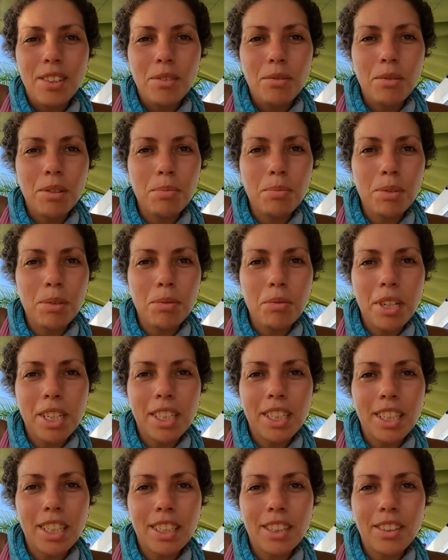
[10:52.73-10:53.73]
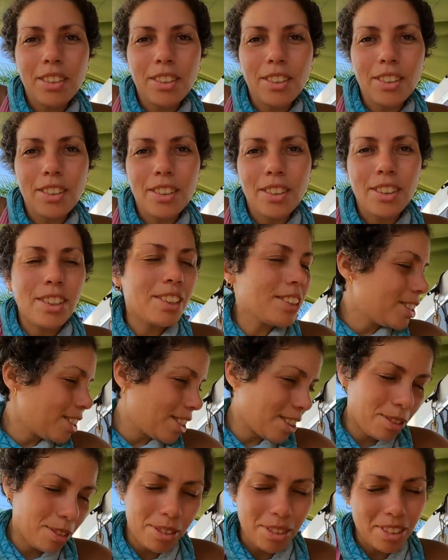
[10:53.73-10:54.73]
We've been waiting all
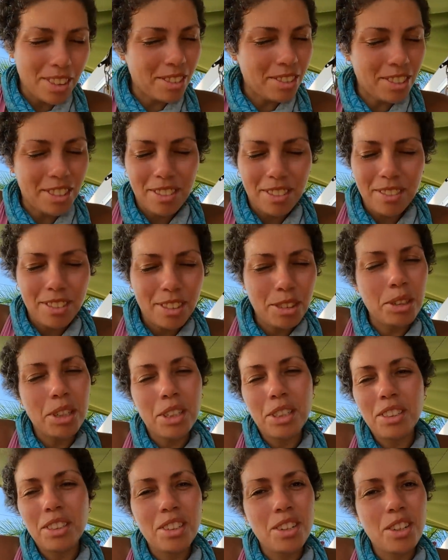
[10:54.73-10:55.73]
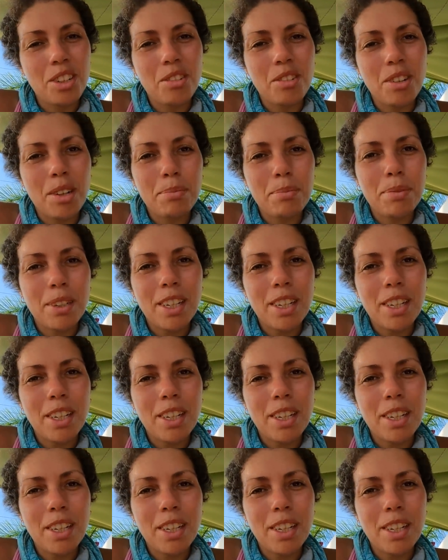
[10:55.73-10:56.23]
day for the crane to show up,